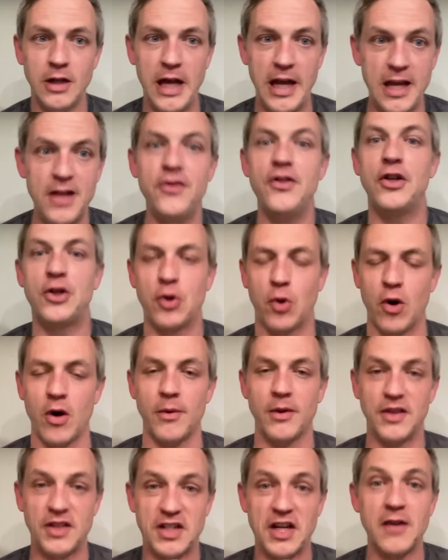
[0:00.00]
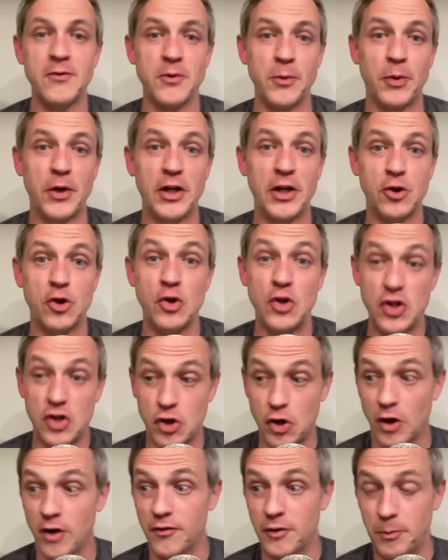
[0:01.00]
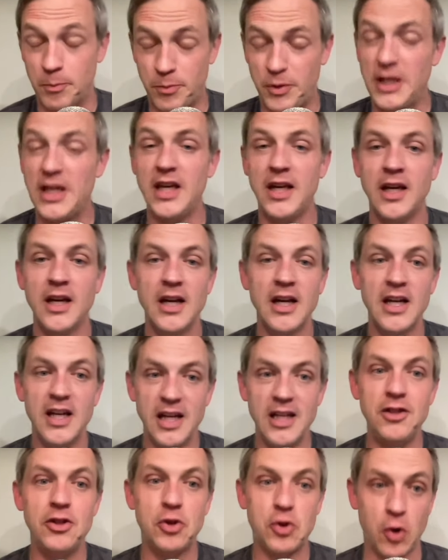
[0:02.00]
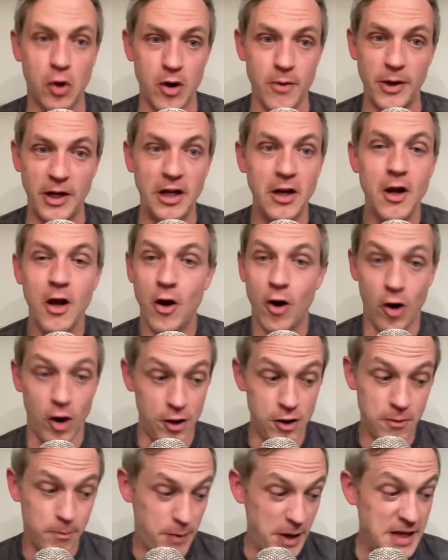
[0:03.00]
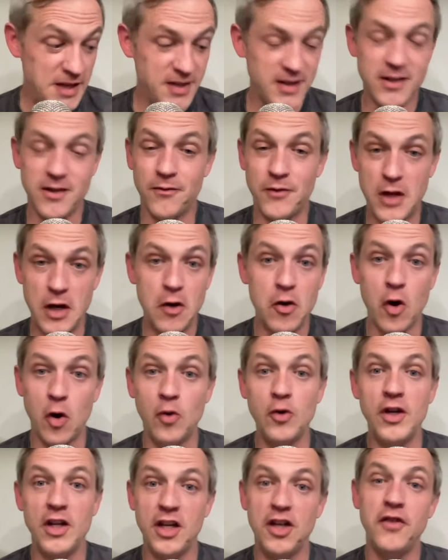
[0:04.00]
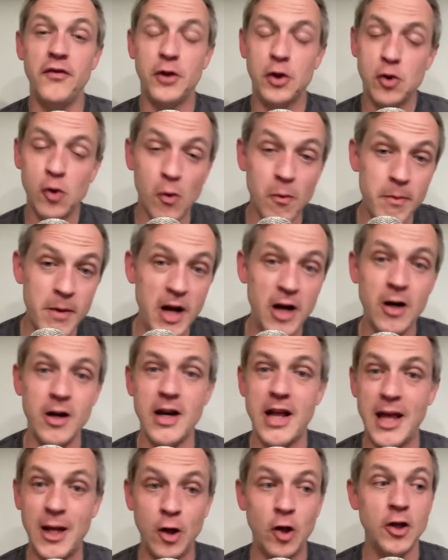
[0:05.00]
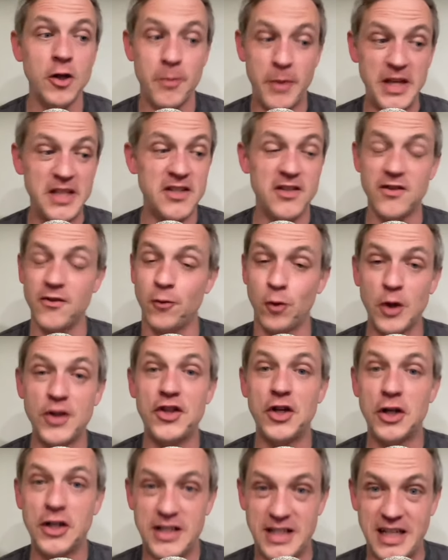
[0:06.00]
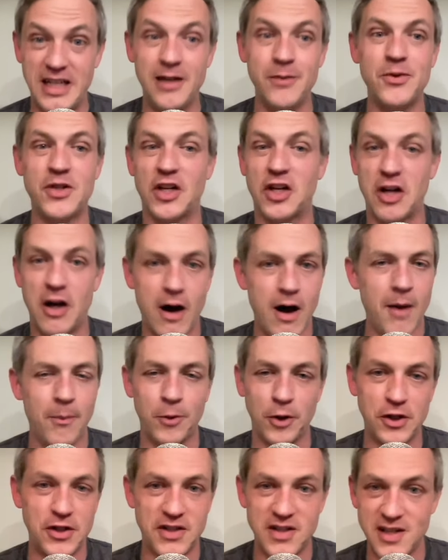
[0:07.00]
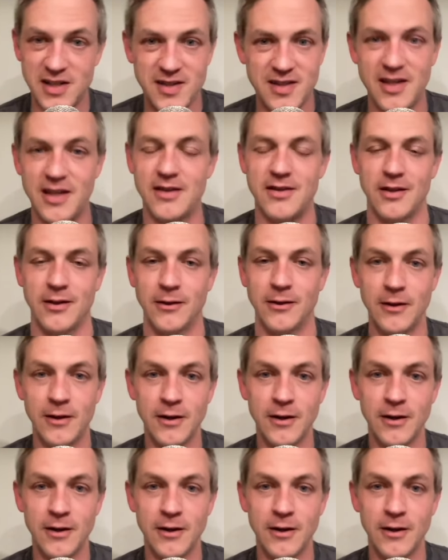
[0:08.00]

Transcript: in the tournament, the types of players who deserve to be in the tournament on the basis of their own individual merit and on the basis of what their teams accomplished this season.